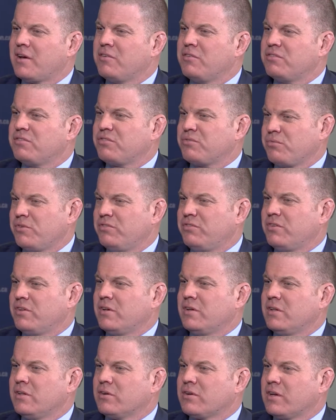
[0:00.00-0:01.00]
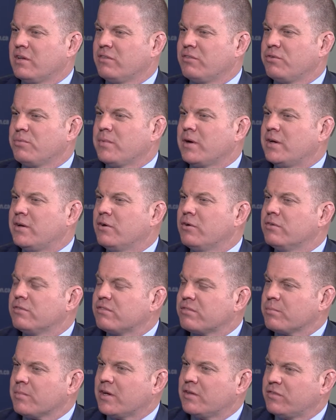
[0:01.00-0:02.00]
was recently looking through my
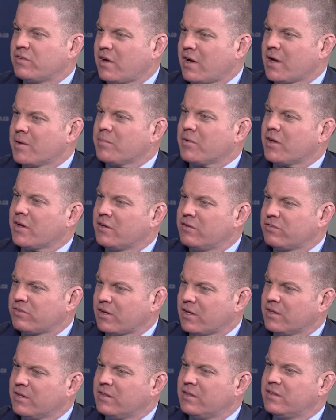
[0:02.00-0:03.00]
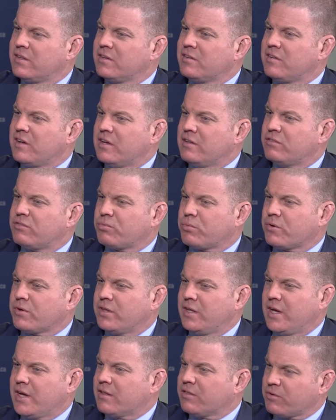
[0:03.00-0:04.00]
notes and my timelines on the dates where
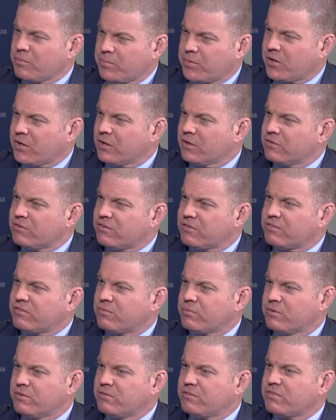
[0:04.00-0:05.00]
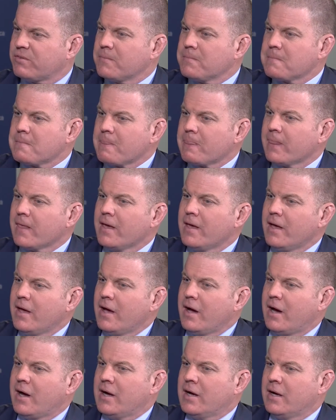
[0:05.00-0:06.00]
the anthropologist was
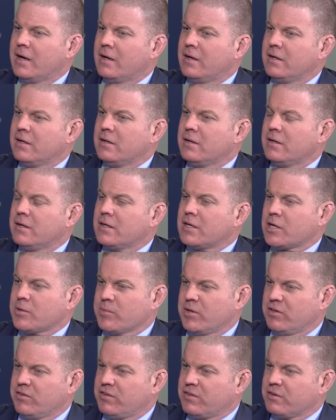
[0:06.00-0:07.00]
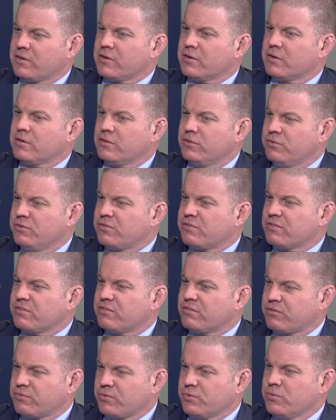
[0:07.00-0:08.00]
coming to the
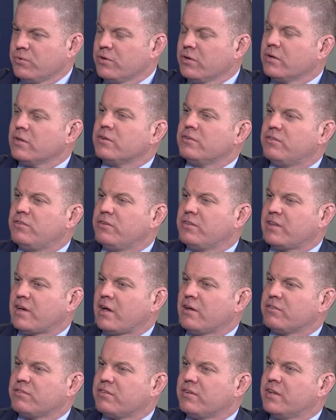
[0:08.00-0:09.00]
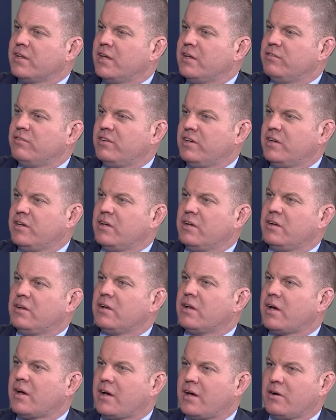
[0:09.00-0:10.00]
conclusions through early
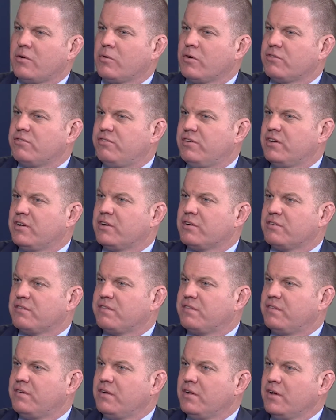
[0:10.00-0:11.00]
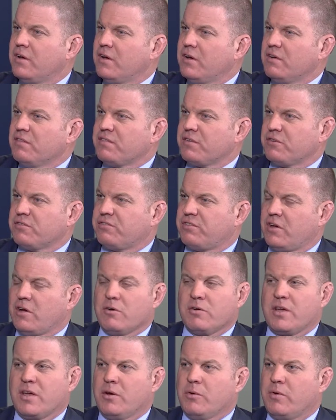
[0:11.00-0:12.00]
2018, where she could first say,
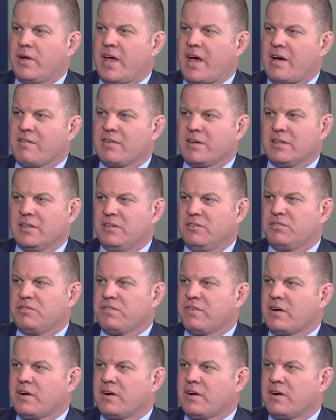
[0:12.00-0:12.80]
okay, we have at least